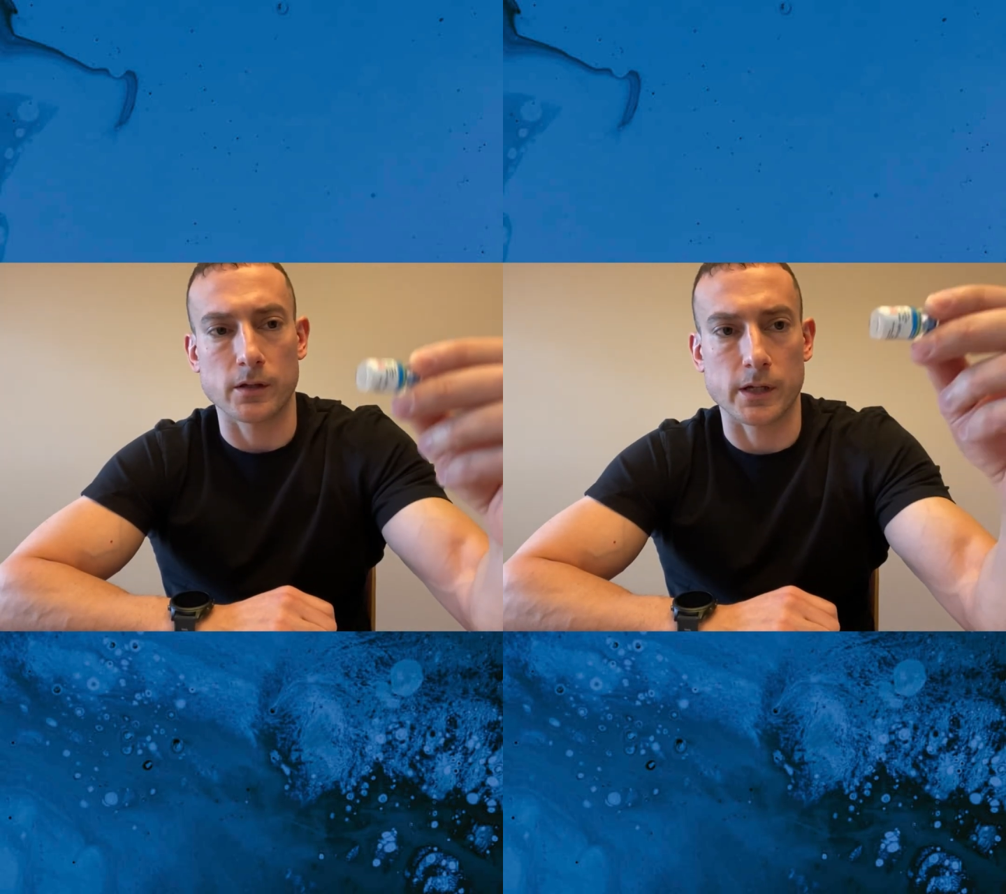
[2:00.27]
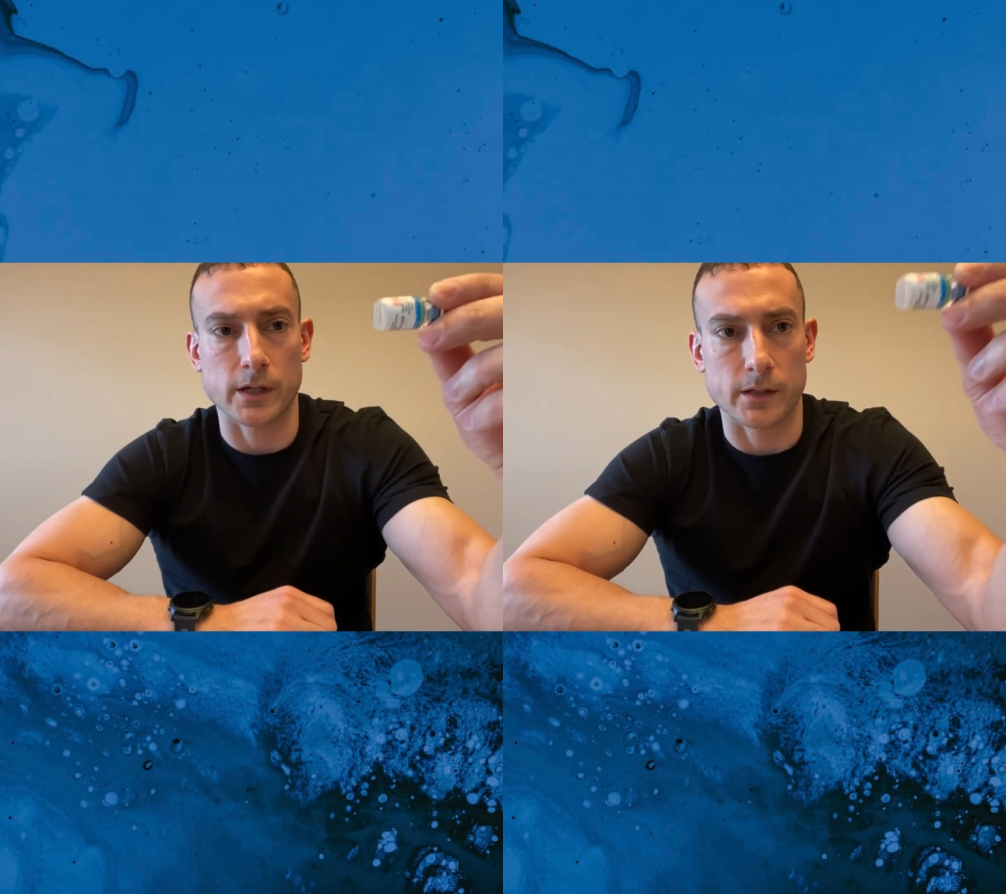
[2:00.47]

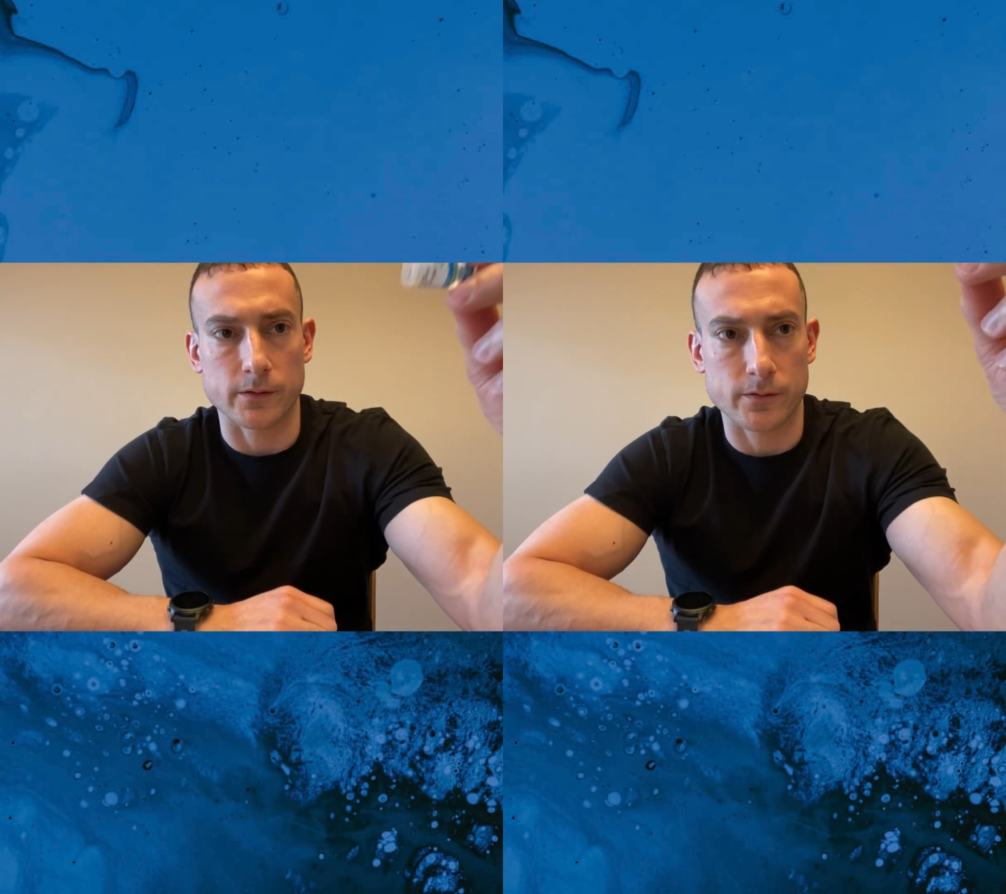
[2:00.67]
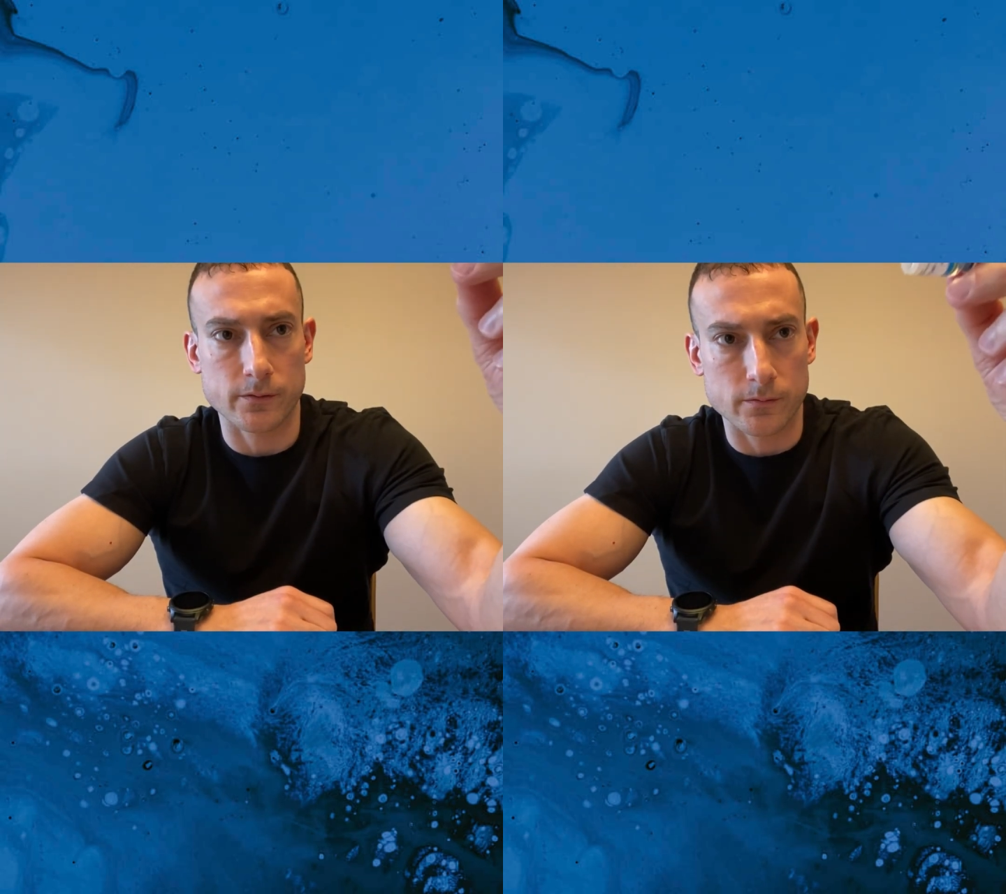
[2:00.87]

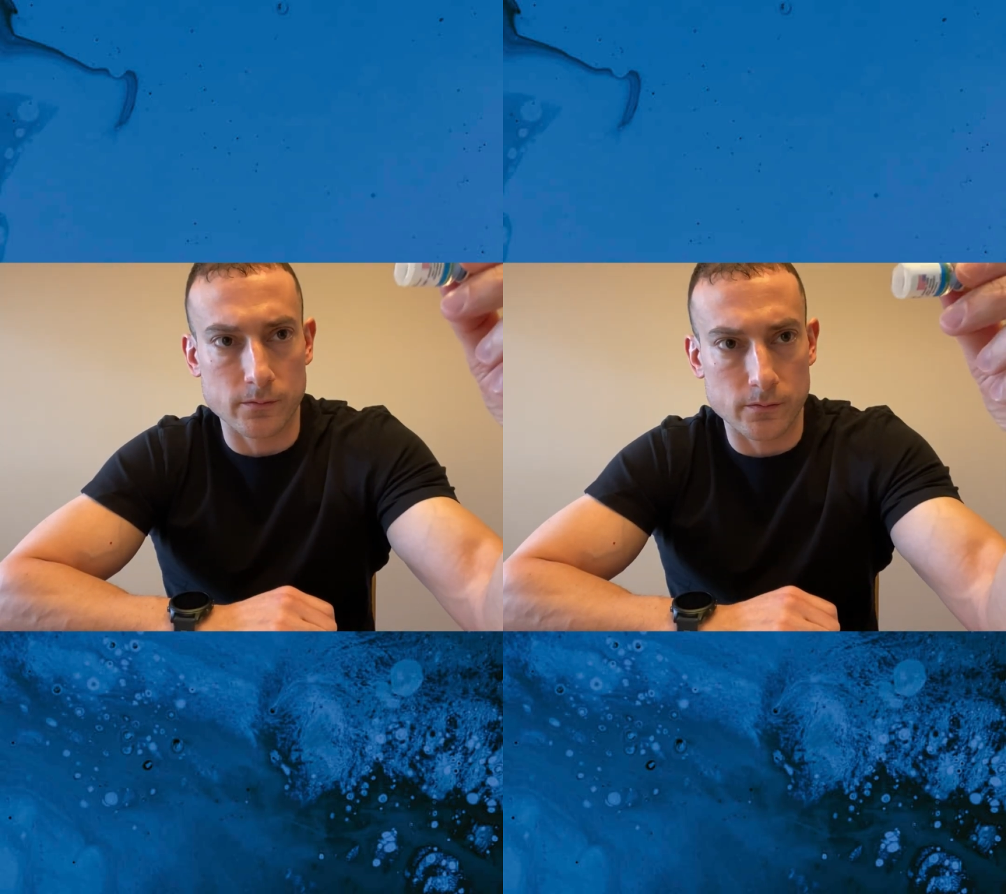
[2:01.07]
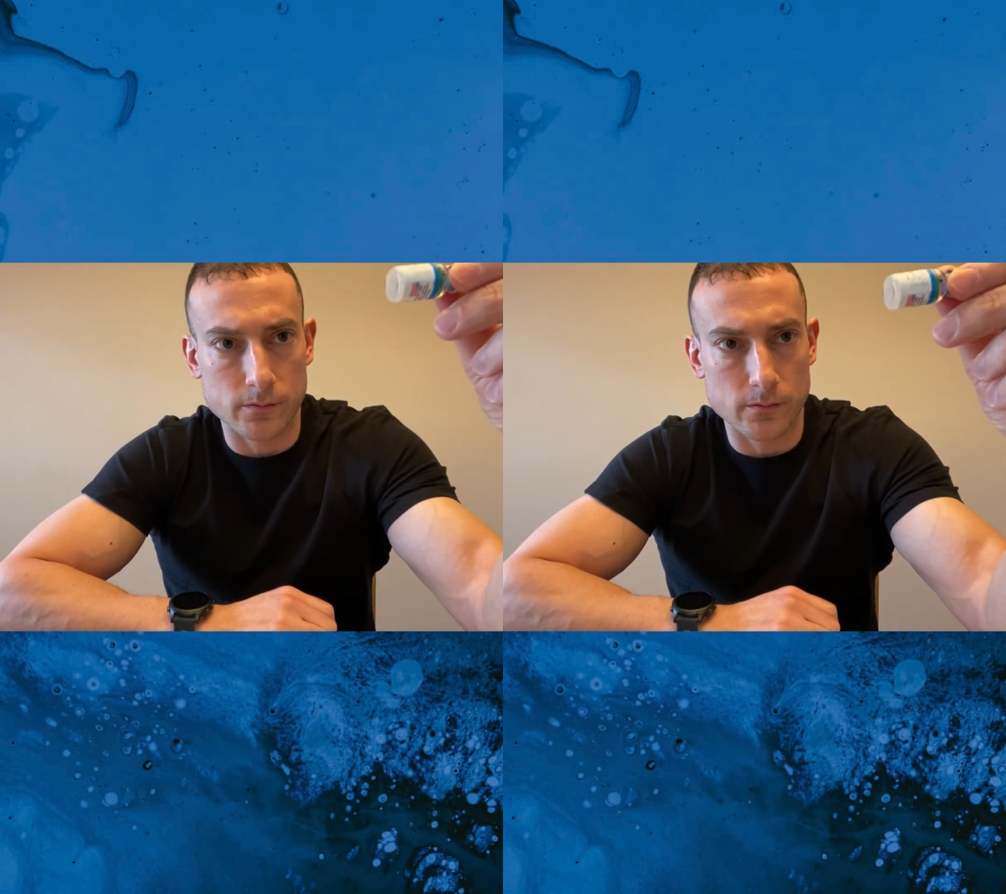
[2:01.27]
And
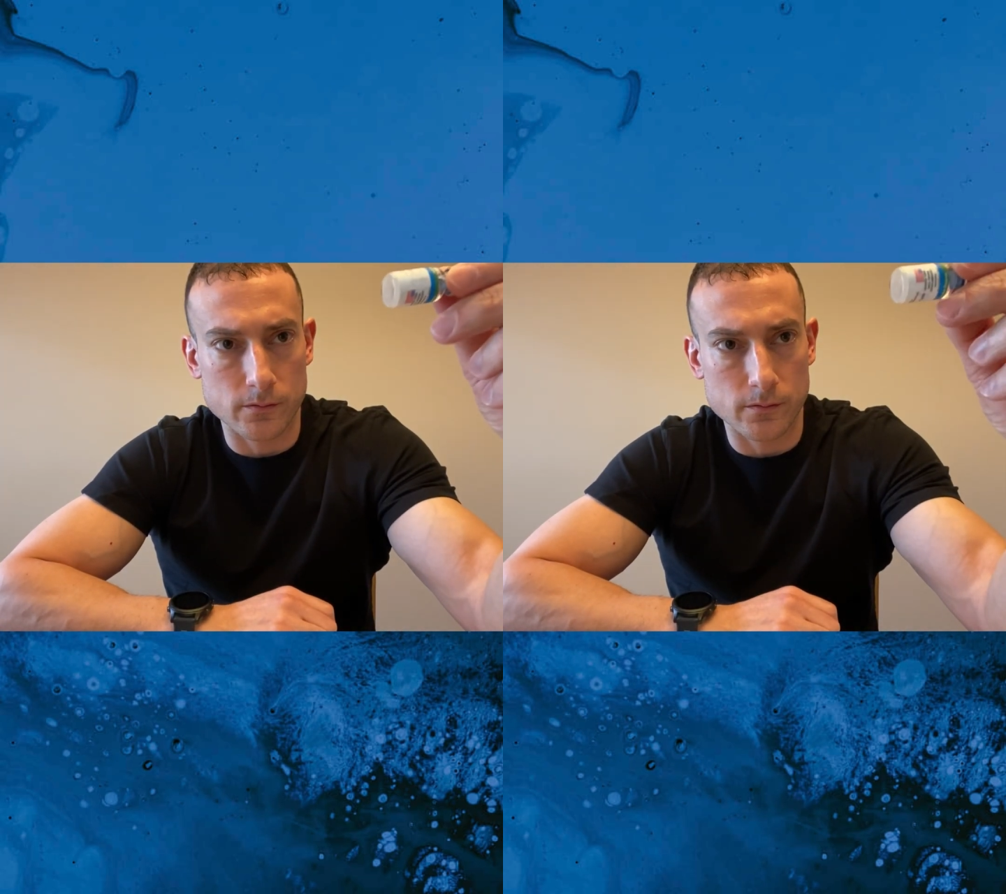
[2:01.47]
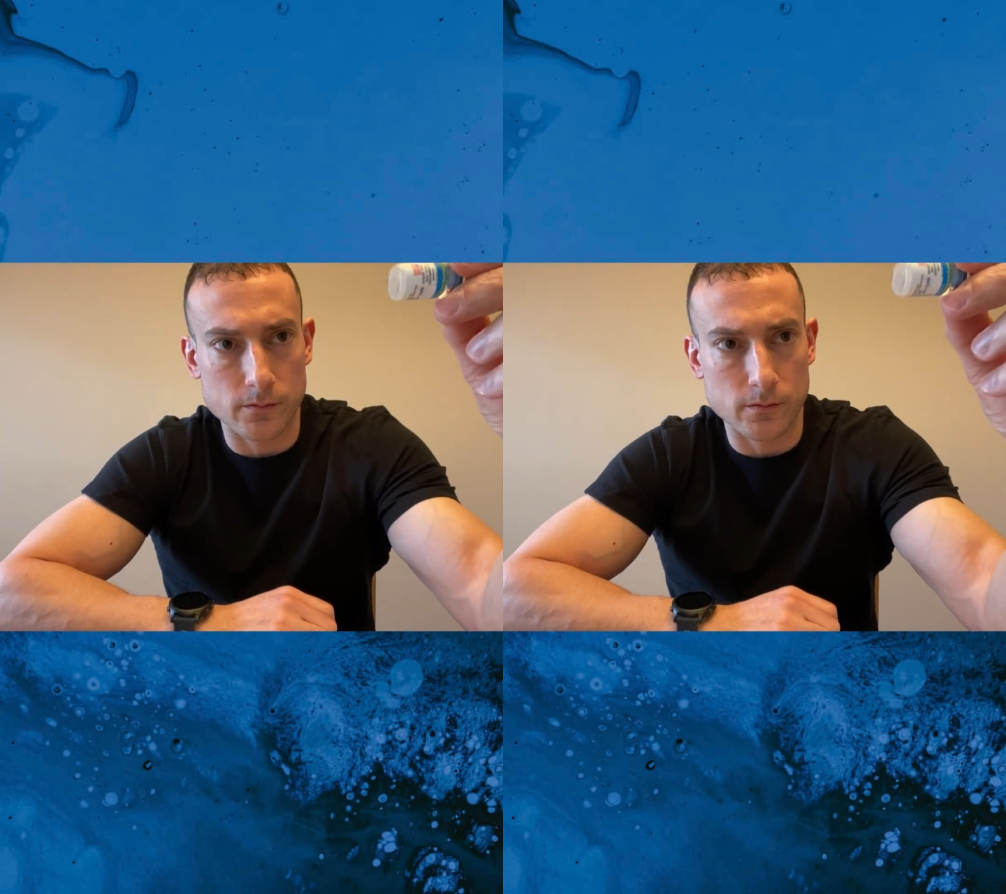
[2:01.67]

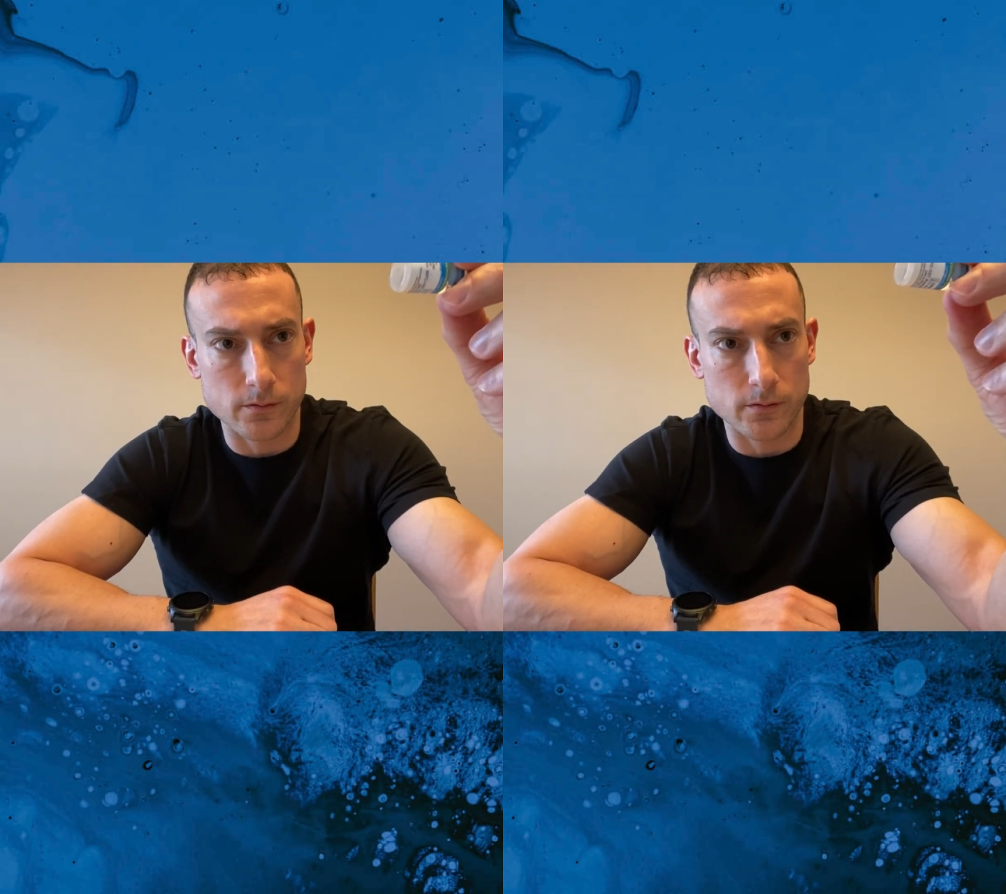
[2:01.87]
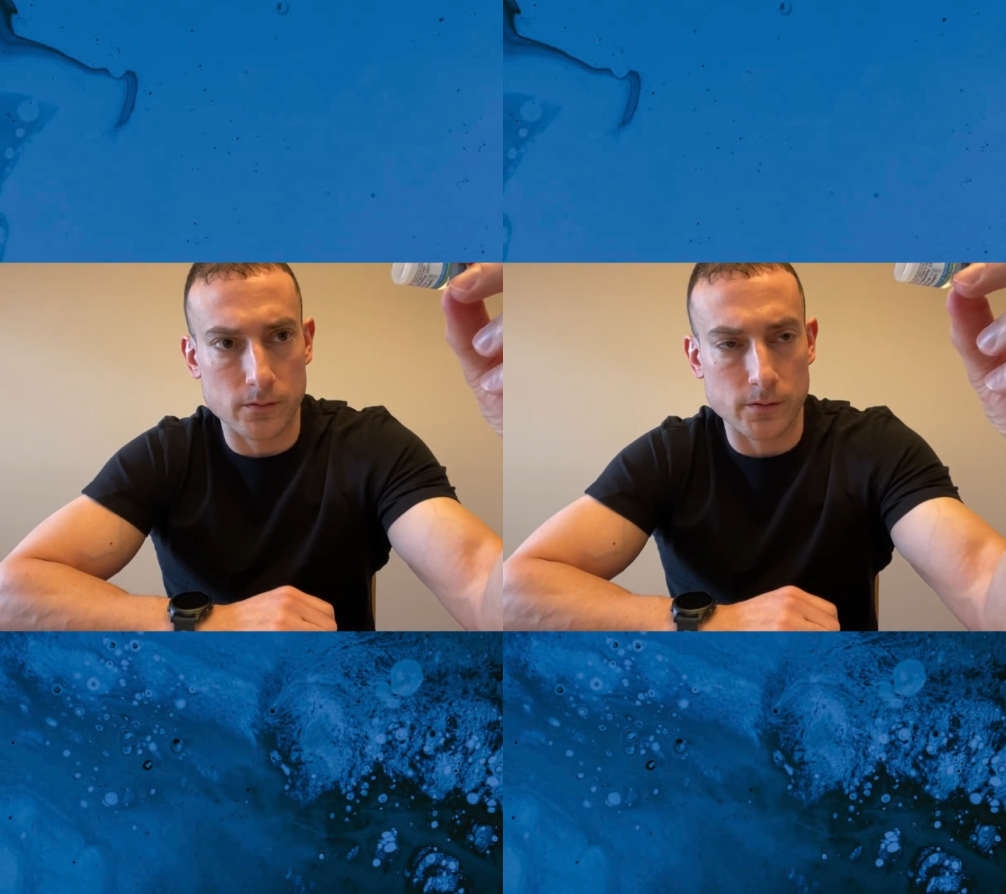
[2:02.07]

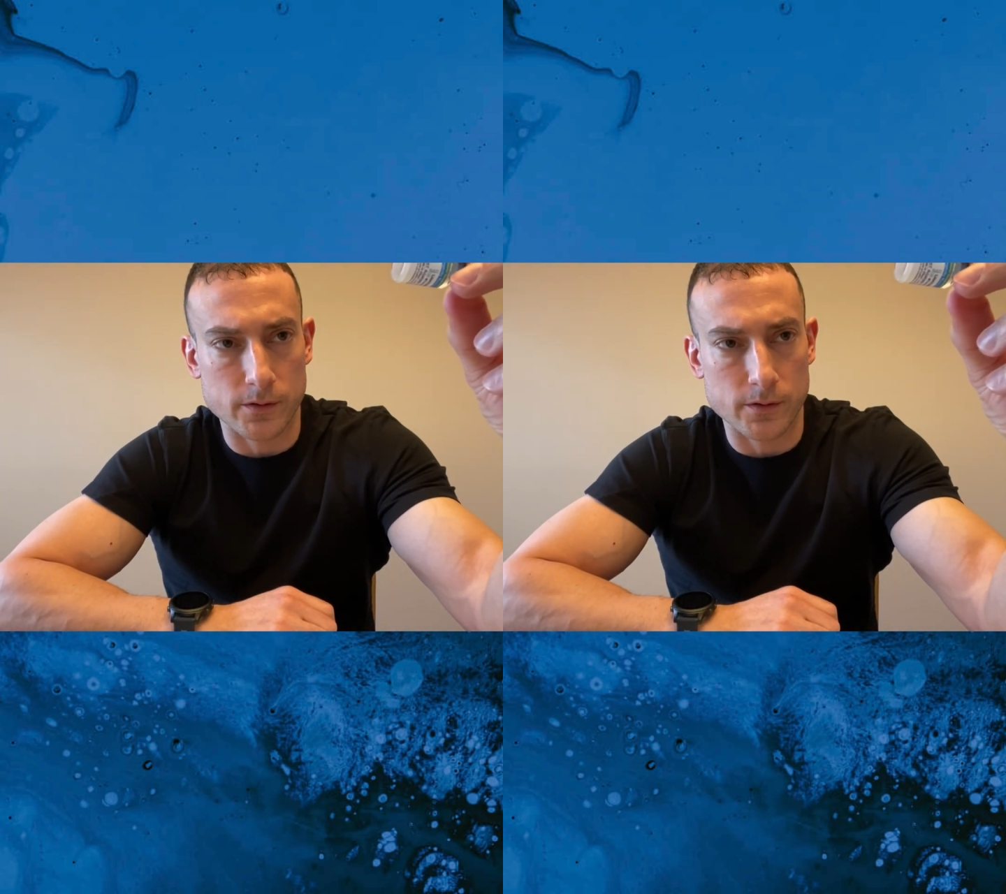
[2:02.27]
you